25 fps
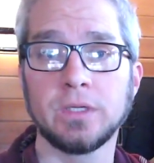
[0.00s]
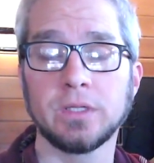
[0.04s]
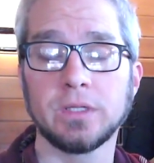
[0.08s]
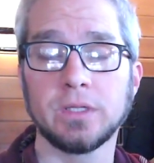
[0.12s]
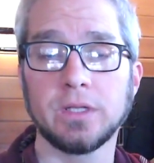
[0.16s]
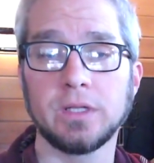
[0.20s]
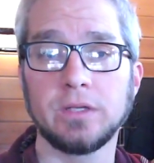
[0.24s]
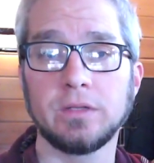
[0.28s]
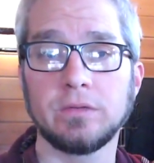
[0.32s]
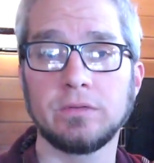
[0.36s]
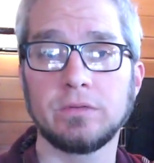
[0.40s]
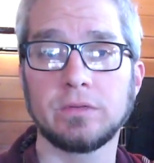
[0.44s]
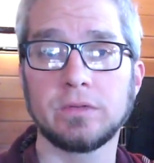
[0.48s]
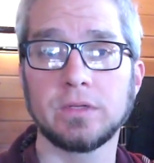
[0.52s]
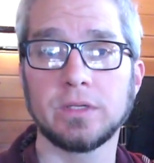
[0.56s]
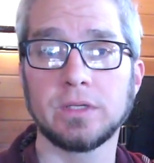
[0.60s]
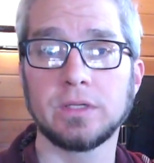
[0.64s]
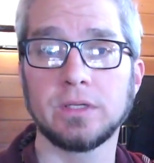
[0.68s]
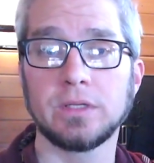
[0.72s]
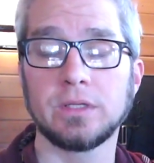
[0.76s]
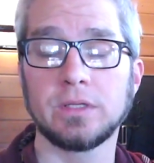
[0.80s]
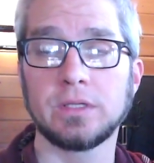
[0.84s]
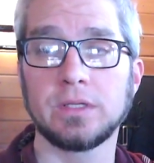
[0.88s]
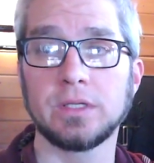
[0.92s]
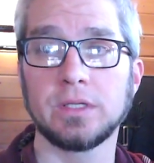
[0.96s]
That is the
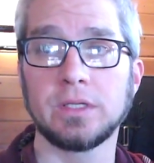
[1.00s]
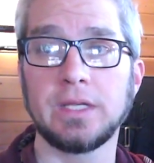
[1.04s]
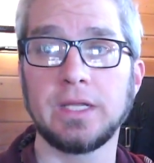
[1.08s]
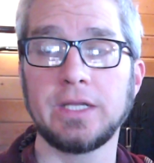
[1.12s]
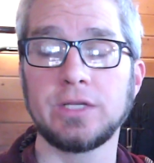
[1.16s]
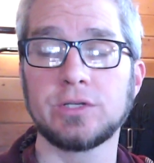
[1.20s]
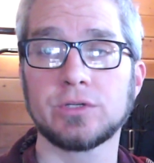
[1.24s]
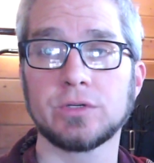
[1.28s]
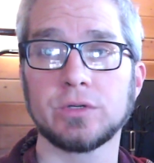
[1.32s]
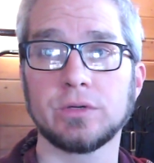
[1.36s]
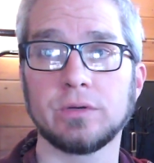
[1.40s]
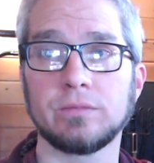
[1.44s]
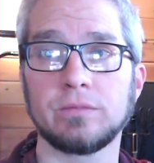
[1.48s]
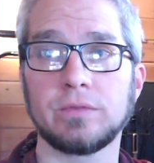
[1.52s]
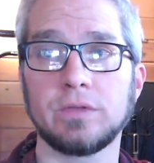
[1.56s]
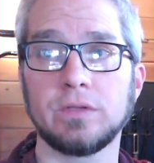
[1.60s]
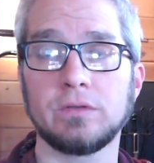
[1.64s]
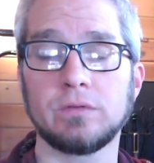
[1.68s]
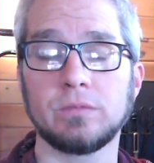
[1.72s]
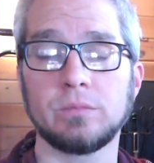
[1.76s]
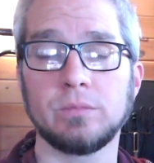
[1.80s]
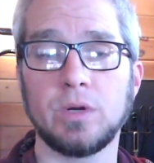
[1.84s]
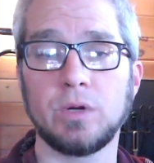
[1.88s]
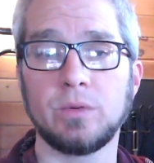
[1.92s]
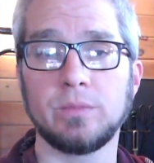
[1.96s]
nature of
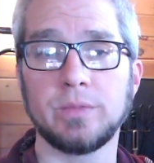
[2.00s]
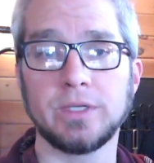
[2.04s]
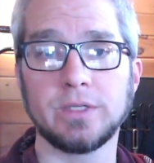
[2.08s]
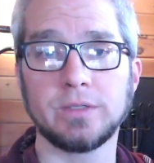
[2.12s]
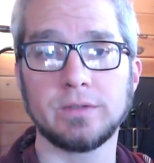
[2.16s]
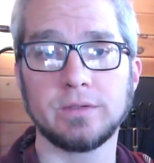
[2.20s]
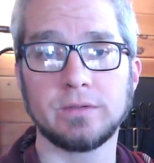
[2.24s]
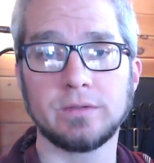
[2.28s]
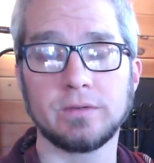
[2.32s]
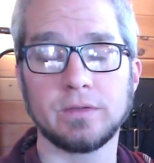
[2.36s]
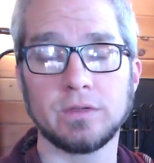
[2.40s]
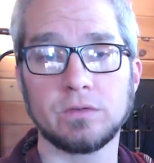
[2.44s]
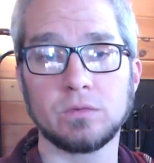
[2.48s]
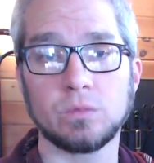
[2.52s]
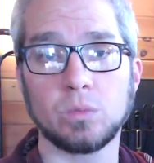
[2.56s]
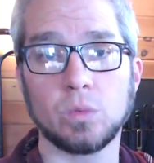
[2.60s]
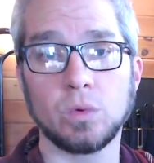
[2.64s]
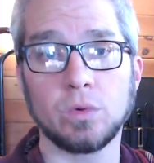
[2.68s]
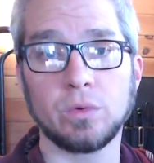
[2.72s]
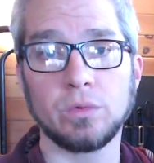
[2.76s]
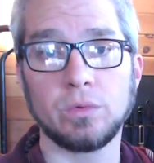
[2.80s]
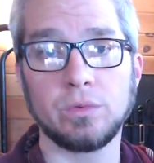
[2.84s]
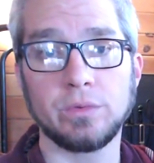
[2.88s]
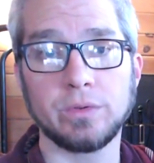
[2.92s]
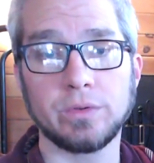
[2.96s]
this moment and this
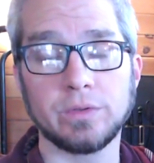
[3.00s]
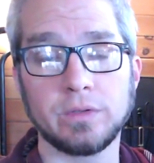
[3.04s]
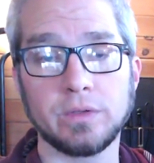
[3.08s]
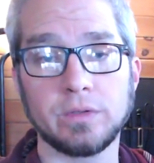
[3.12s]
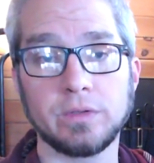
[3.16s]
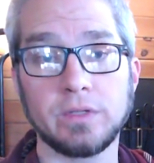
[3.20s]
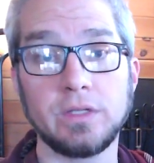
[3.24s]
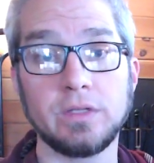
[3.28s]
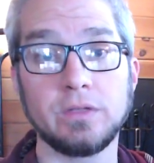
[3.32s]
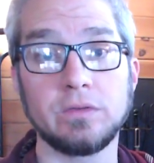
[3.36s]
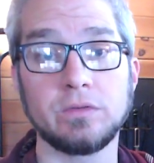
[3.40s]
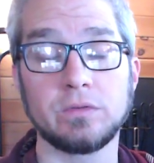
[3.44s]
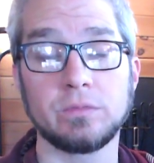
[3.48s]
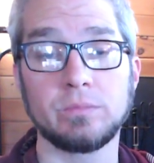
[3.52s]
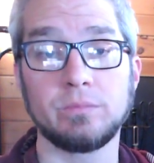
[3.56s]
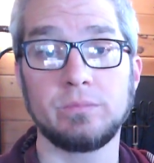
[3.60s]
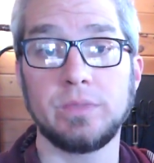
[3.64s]
world and these